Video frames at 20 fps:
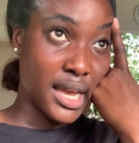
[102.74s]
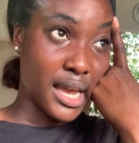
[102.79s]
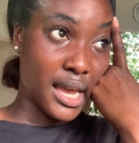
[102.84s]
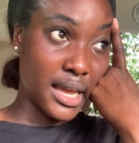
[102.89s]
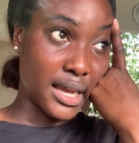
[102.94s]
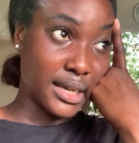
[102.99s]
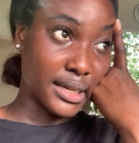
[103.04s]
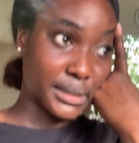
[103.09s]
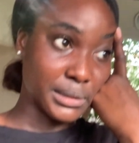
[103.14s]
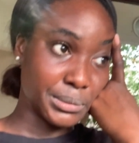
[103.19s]

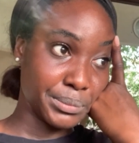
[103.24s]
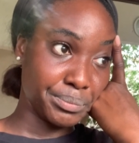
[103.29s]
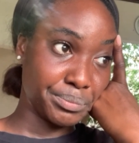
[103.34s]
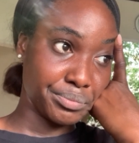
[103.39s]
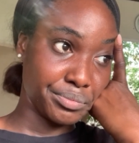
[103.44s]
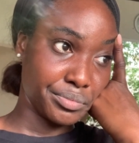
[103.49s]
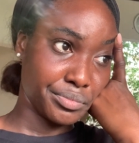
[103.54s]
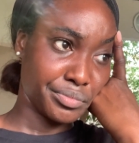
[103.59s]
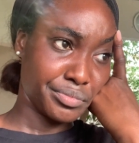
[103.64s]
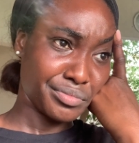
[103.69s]

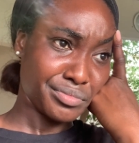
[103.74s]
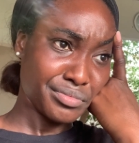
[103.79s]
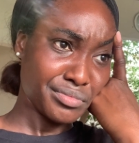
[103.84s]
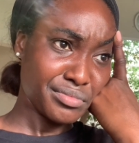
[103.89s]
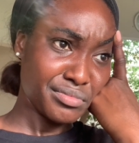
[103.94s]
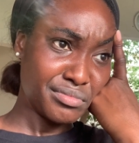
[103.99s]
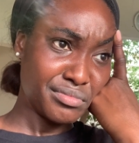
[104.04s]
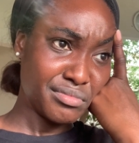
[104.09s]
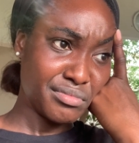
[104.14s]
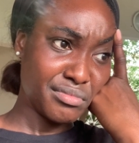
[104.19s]

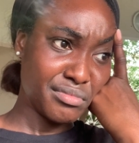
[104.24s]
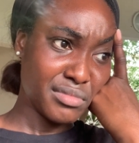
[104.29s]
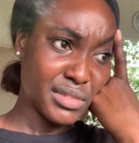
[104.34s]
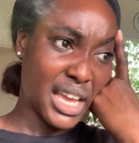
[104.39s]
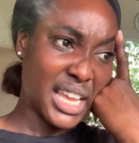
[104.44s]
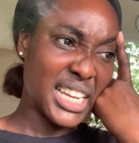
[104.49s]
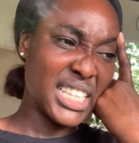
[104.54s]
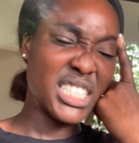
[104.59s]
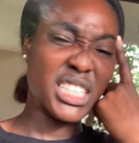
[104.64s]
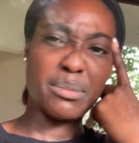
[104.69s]

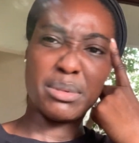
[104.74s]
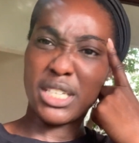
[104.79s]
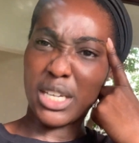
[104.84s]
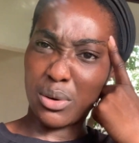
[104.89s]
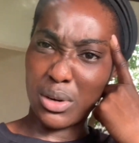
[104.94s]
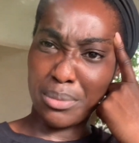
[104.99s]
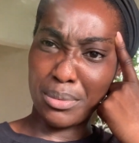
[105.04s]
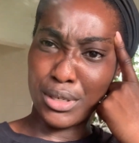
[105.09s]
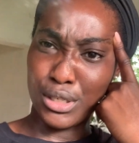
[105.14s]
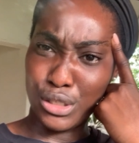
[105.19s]
I need to double check
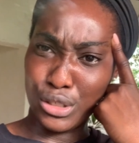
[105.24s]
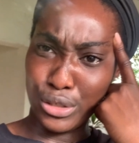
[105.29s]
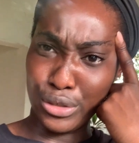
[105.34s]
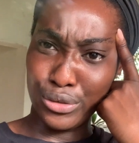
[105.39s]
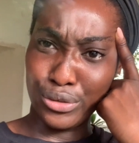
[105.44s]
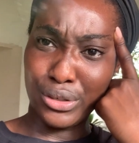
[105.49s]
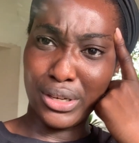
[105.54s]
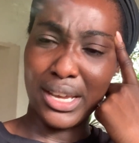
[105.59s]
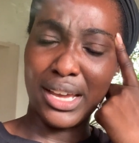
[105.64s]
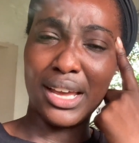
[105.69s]
what I'm gonna
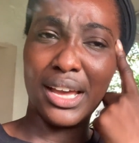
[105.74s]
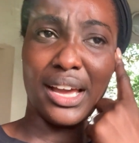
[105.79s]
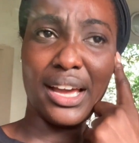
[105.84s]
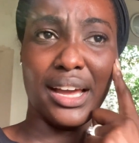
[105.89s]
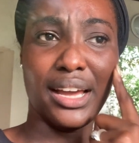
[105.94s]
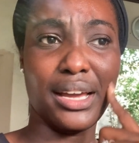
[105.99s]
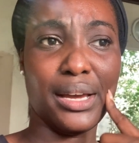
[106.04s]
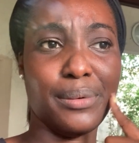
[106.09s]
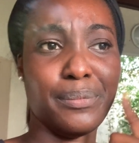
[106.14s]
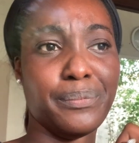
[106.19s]
do.
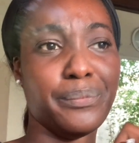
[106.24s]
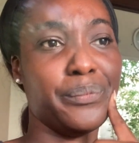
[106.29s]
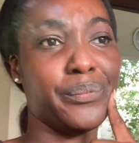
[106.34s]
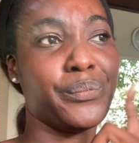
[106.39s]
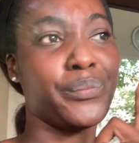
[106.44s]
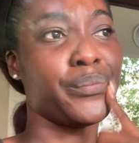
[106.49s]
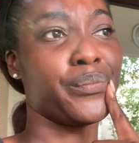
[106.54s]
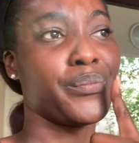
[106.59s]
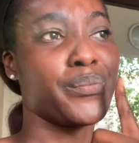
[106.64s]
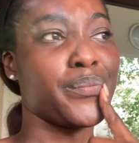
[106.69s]

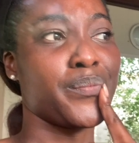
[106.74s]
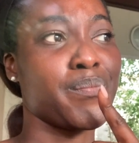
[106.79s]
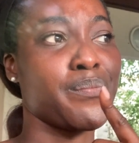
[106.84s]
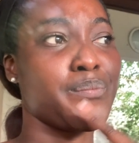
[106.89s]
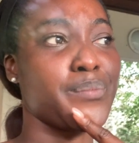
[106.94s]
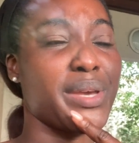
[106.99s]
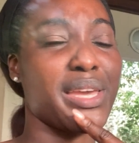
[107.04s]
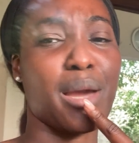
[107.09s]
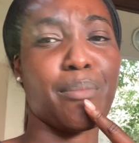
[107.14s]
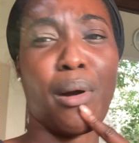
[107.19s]

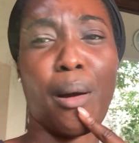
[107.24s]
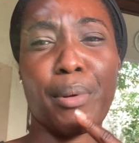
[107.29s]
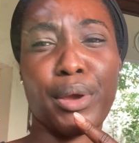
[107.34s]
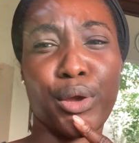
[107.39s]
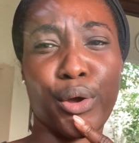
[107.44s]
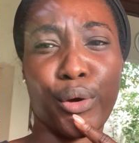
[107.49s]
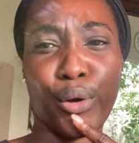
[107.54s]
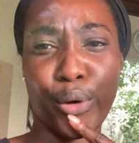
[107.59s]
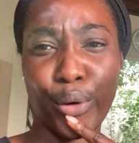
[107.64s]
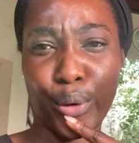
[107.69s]
But yeah, I'll probably
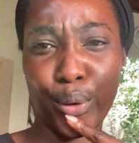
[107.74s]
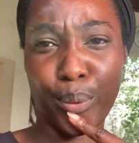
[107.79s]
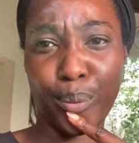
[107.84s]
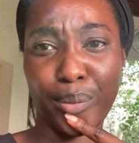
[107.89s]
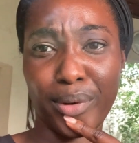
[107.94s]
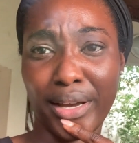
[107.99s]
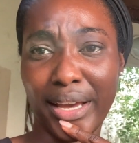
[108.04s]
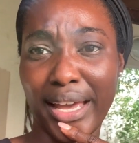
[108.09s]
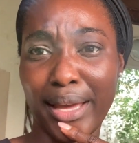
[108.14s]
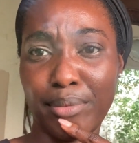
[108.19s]
go
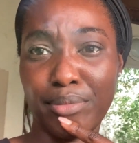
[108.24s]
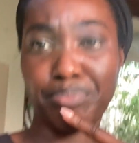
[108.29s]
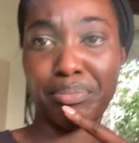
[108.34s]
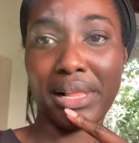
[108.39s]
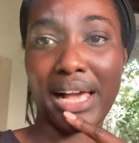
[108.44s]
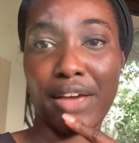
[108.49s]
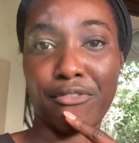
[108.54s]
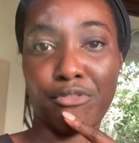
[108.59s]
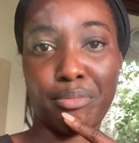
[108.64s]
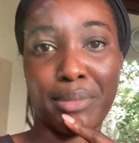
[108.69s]
home and
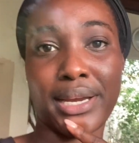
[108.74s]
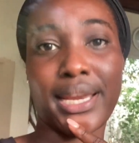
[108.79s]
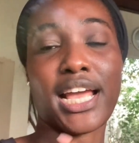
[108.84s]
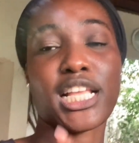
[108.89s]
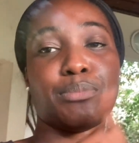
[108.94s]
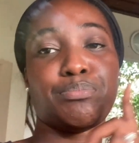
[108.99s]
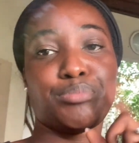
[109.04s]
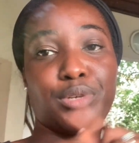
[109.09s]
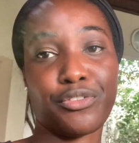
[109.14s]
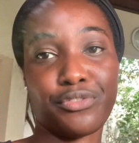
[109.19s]
plan for my
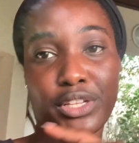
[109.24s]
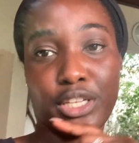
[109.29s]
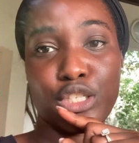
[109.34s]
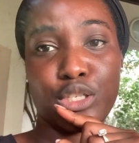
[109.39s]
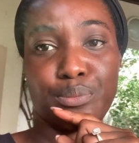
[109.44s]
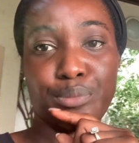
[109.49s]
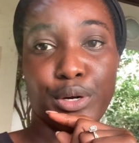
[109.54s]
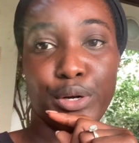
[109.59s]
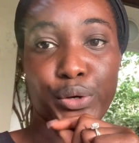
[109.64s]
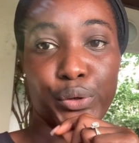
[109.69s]
dad's birthday
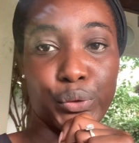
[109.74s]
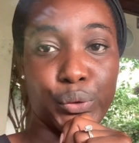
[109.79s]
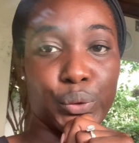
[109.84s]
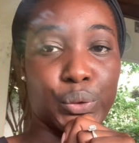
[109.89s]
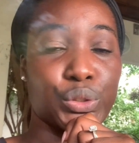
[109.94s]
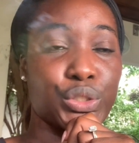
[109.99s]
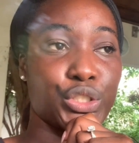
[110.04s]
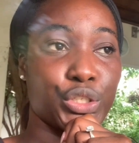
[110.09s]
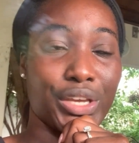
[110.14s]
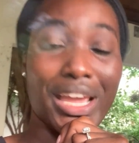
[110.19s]
tomorrow.
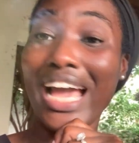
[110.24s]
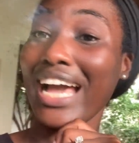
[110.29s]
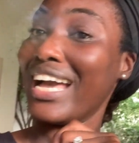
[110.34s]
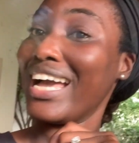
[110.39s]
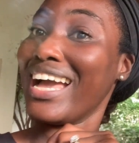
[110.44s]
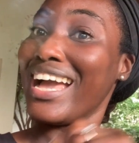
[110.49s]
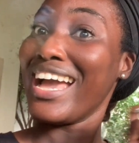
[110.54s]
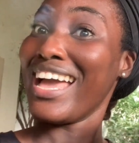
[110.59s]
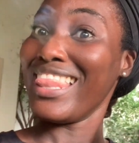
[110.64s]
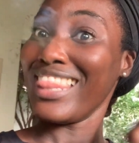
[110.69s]
So yeah,
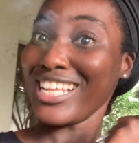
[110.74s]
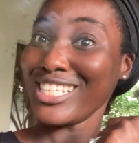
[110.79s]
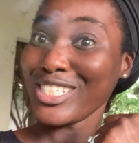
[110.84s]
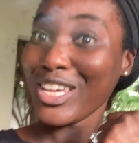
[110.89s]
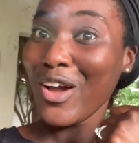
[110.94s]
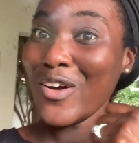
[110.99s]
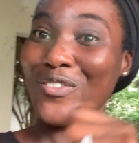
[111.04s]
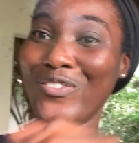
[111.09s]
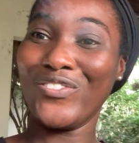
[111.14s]
let's go.